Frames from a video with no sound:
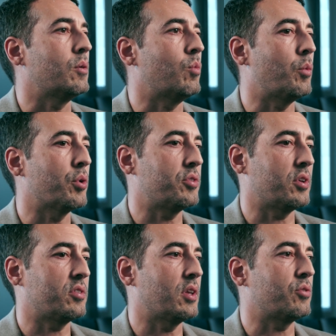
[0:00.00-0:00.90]
When we're
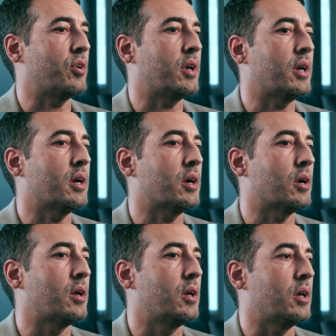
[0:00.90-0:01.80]
successful
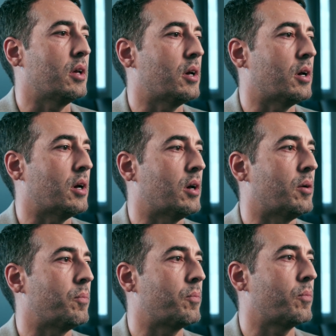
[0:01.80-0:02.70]
here,
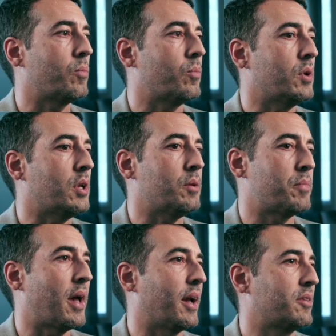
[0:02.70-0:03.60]
um, it
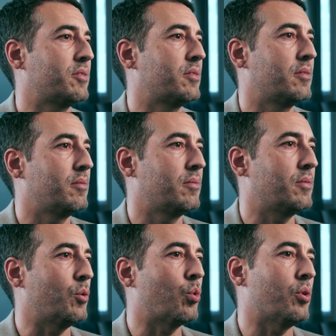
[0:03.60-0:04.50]
impacts
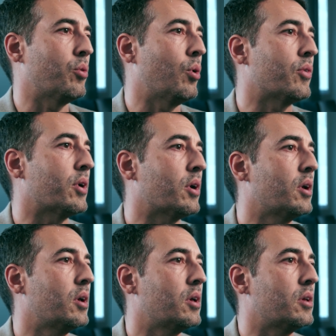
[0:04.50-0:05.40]
the world
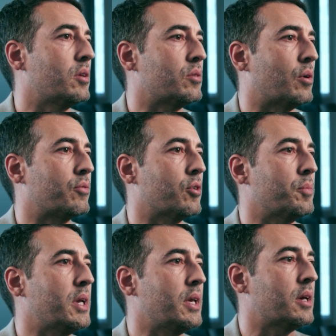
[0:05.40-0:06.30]
over. So
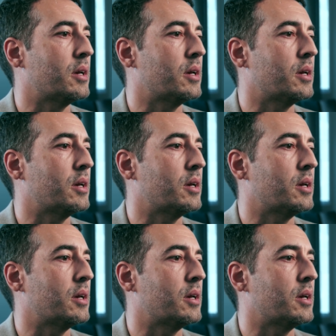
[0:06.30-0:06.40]
for me,